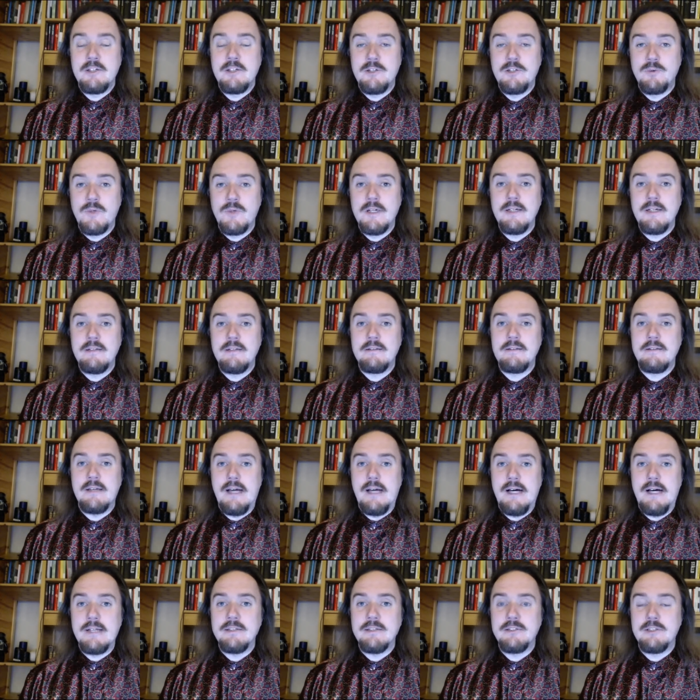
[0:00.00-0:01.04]
Quite
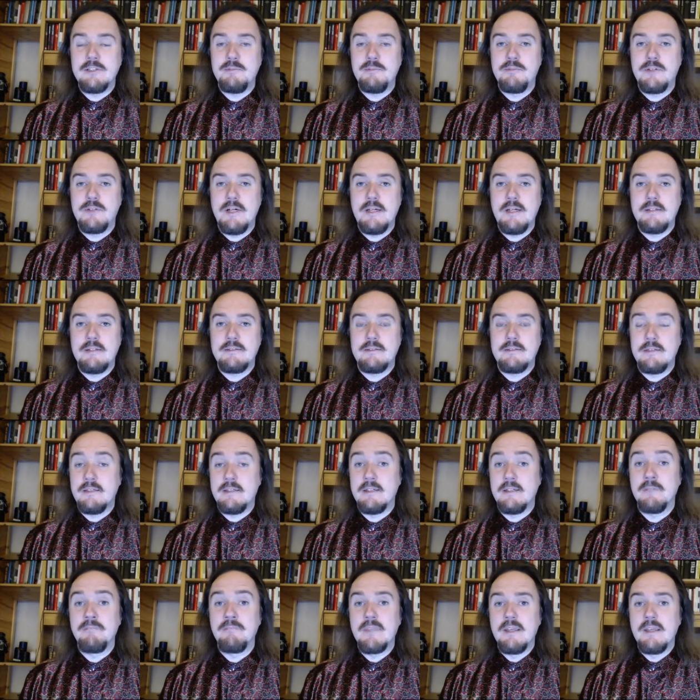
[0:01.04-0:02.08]

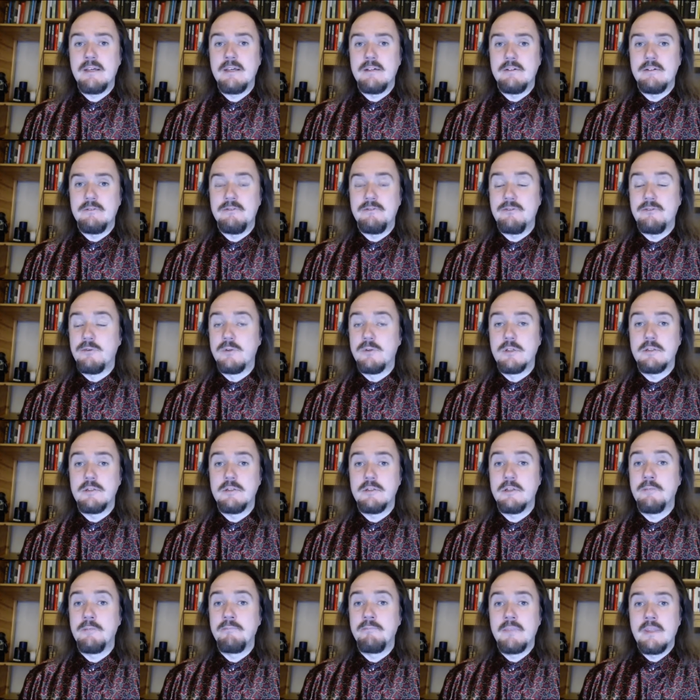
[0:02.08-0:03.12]
unsurprising
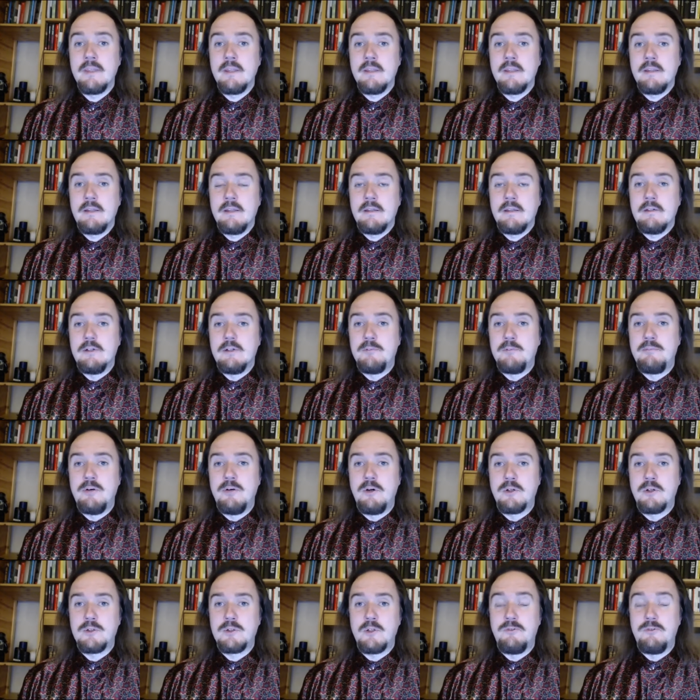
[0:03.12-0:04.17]
for a
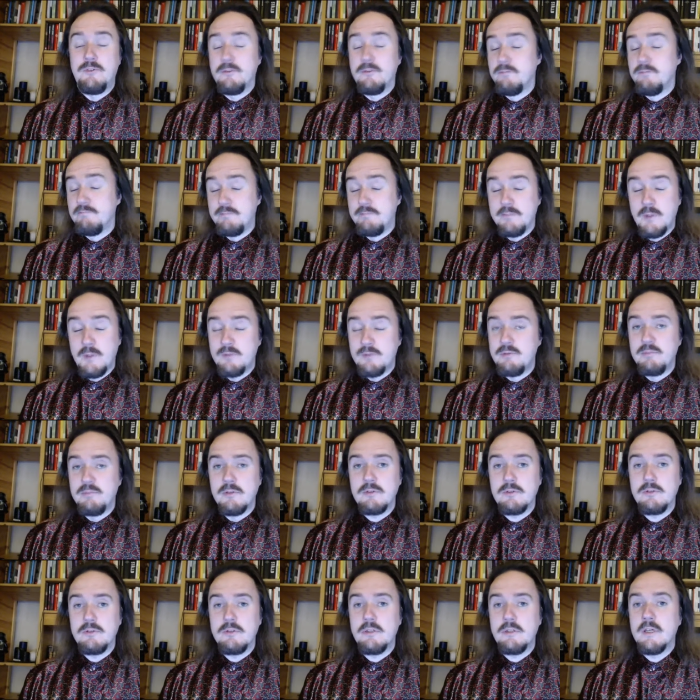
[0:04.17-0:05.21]
part of a, of a
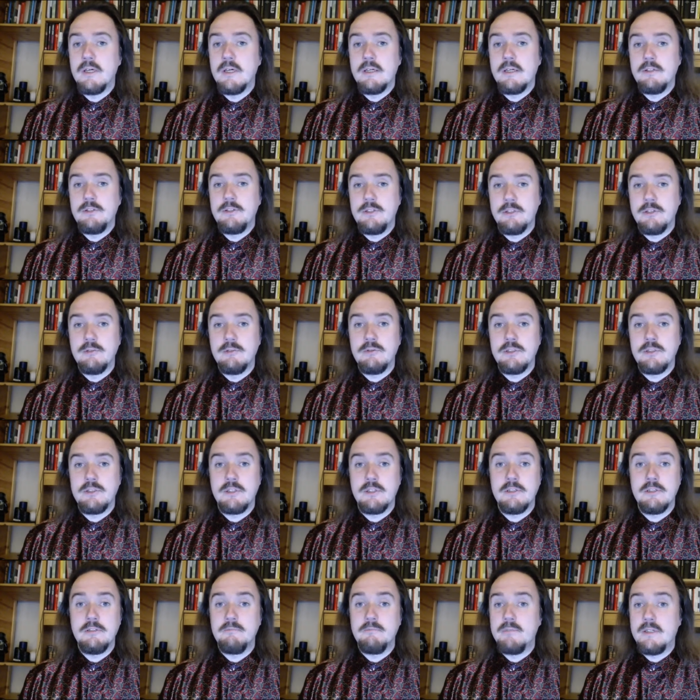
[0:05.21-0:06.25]
book
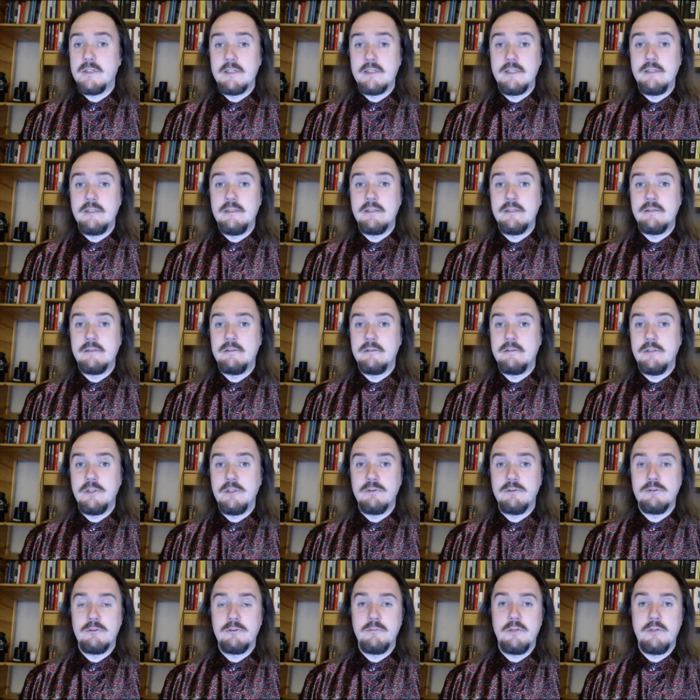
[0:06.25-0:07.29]
chosen by the
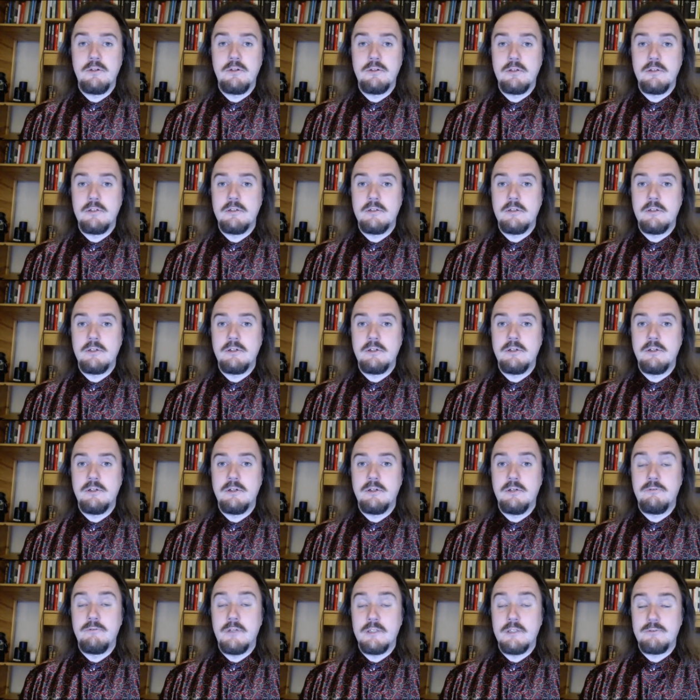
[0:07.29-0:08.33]
YouTube blogger
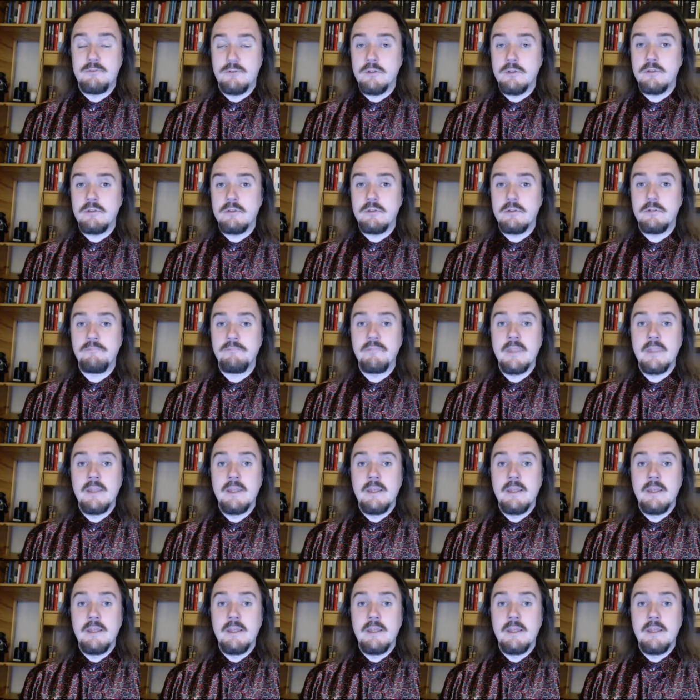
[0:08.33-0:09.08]
Girl Writes Rot.